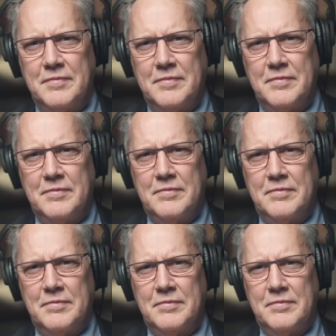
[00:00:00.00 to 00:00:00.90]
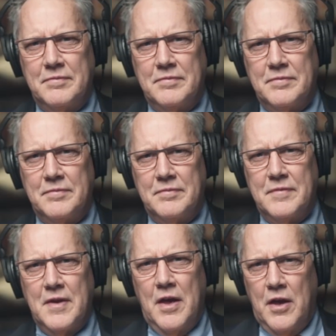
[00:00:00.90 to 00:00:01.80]
they're perilous.
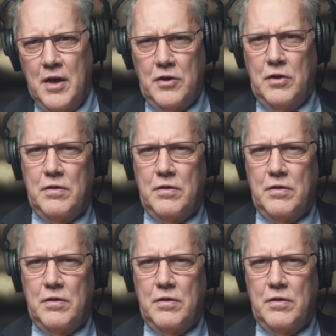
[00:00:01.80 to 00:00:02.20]
And it's